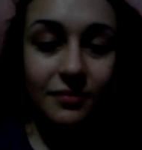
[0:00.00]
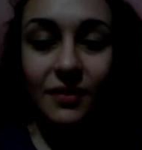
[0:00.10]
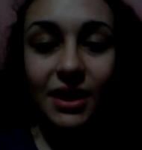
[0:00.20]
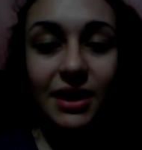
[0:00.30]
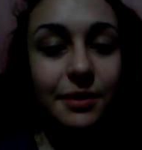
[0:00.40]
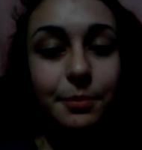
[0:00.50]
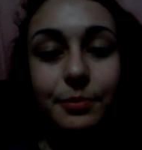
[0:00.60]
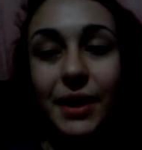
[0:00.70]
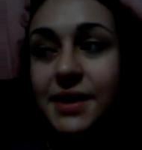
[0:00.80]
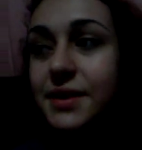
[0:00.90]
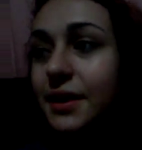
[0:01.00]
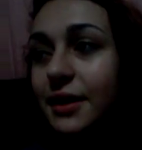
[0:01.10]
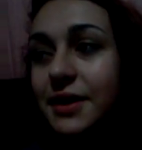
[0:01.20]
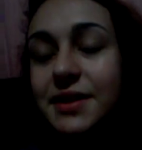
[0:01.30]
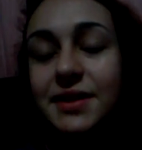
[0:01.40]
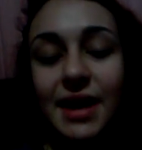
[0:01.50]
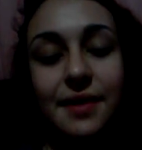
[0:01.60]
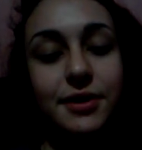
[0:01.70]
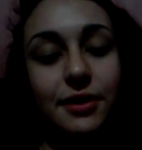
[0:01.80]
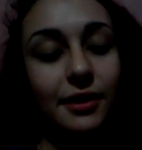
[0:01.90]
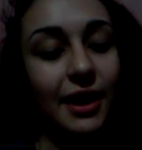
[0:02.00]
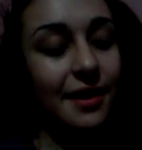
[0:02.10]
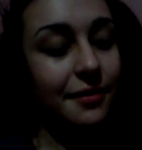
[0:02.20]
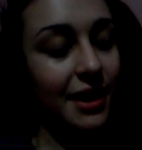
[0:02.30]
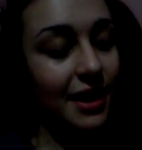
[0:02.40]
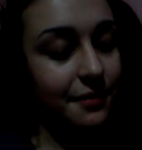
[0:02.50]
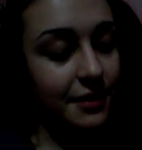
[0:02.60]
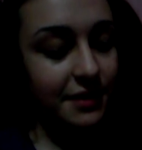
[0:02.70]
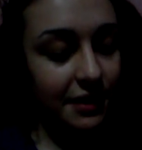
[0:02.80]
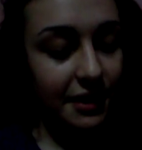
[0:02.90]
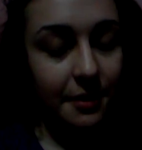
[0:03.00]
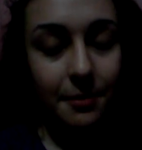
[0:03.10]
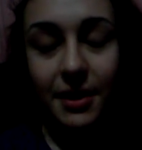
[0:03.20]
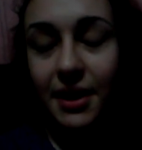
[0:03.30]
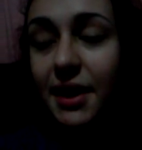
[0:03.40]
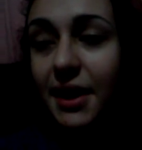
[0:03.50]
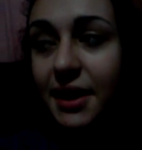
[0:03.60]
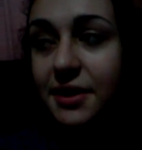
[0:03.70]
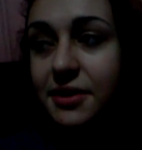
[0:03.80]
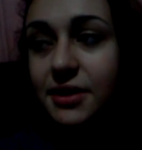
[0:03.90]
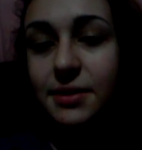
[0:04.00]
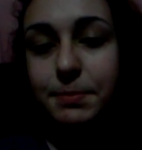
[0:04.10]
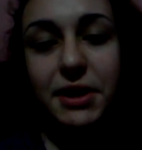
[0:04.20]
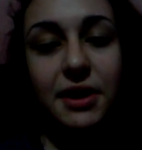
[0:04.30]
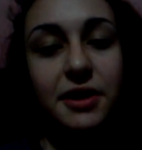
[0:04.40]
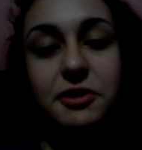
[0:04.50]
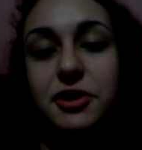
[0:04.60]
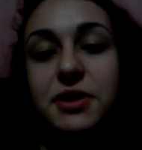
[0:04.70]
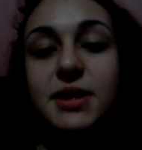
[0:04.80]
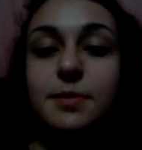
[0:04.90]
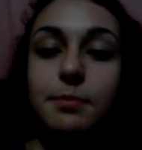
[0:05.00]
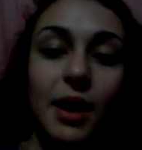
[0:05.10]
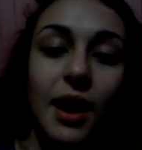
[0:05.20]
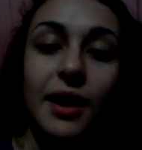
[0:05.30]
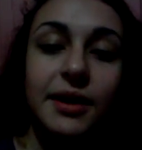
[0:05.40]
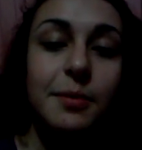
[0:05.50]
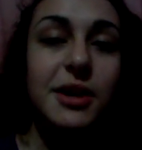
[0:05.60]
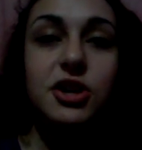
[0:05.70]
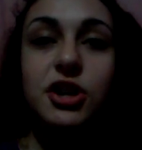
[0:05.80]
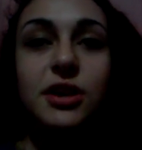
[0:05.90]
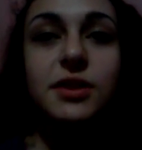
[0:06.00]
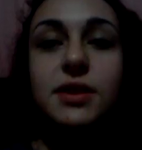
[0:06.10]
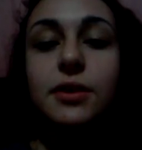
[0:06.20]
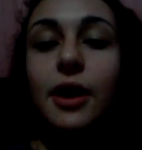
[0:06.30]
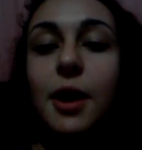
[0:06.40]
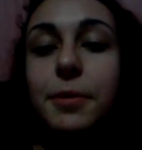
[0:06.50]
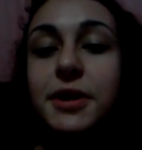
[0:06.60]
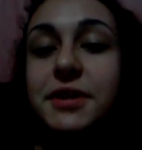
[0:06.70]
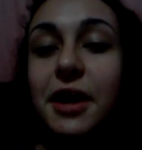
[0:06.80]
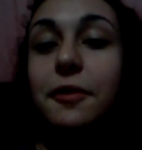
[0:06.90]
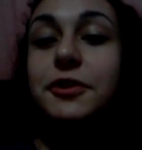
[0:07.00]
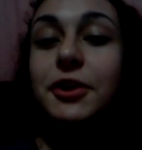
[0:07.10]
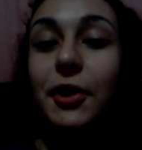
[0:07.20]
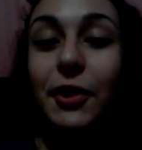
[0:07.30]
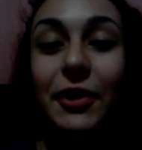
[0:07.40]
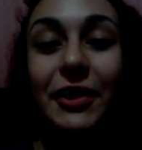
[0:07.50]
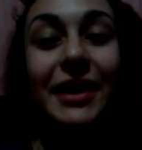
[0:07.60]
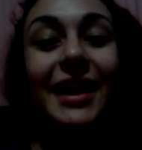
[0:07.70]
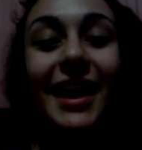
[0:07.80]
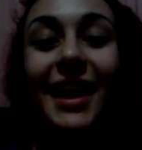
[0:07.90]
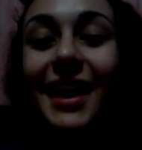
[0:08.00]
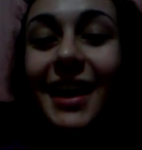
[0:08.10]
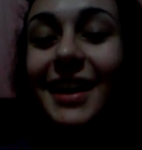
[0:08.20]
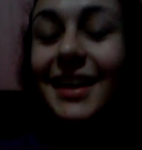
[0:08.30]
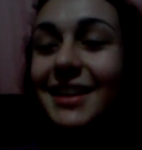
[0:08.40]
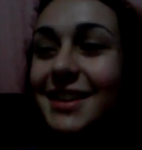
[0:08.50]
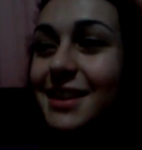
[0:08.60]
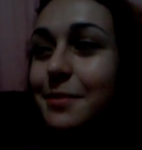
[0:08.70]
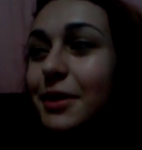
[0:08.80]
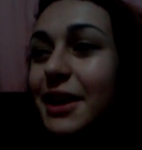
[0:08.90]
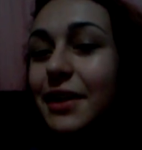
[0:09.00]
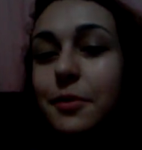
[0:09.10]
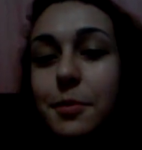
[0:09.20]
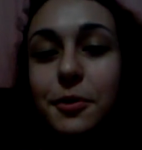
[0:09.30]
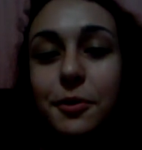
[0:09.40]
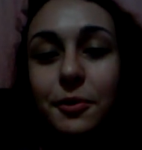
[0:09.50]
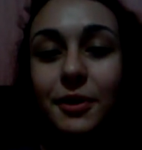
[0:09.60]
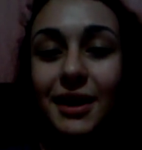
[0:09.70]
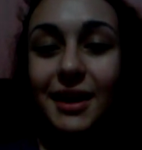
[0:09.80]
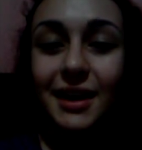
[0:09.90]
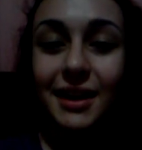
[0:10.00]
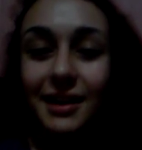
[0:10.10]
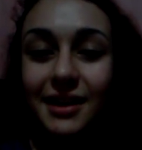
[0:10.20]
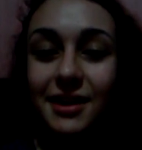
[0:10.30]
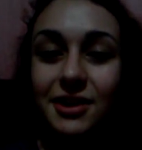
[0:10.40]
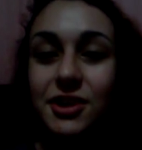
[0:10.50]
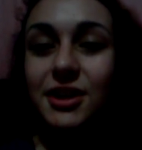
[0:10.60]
he basically saves her life half the time, and just because she's smart, I mean, she is so up herself too. It's unbelievable. Like, she